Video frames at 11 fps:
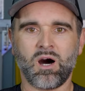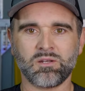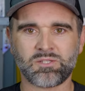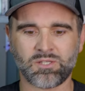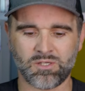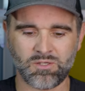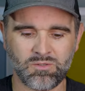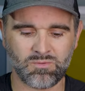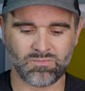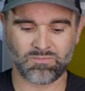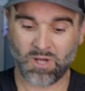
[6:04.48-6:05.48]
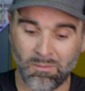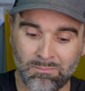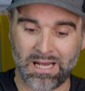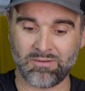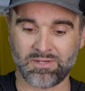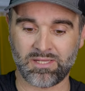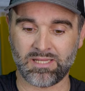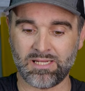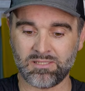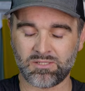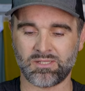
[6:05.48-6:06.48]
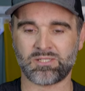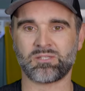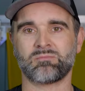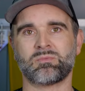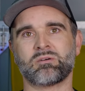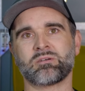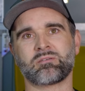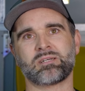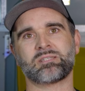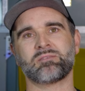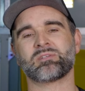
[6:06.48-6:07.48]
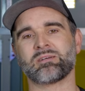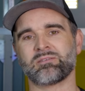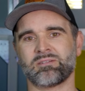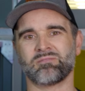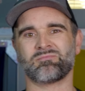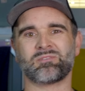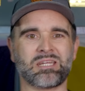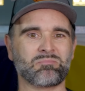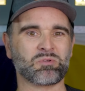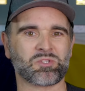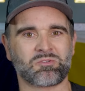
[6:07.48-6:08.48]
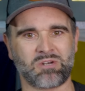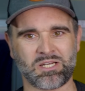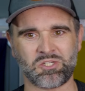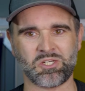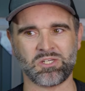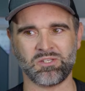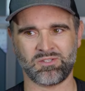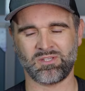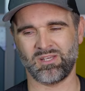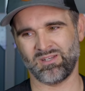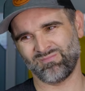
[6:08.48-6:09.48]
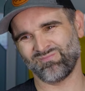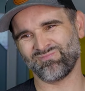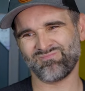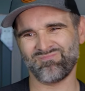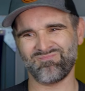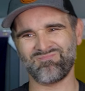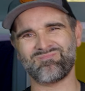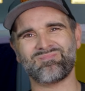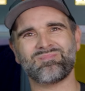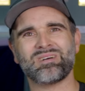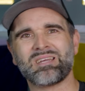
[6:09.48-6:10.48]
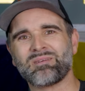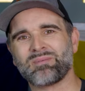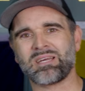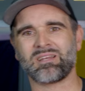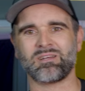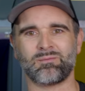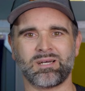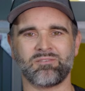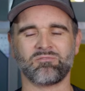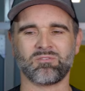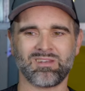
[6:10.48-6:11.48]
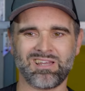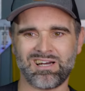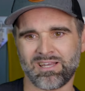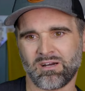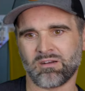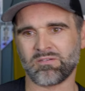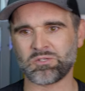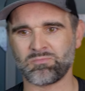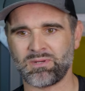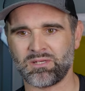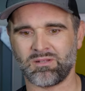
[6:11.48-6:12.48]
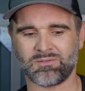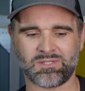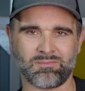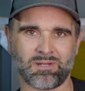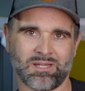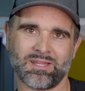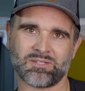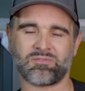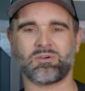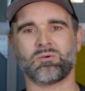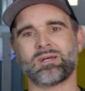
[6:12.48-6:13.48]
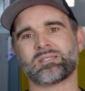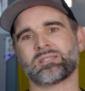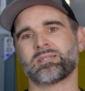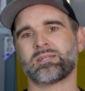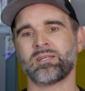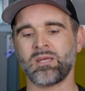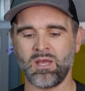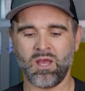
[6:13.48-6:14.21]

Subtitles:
On to compounding then. So this is the more aggressive to get rid of deeper scratches, maybe a little bit of light orange peel, though typically that's for wet sanding.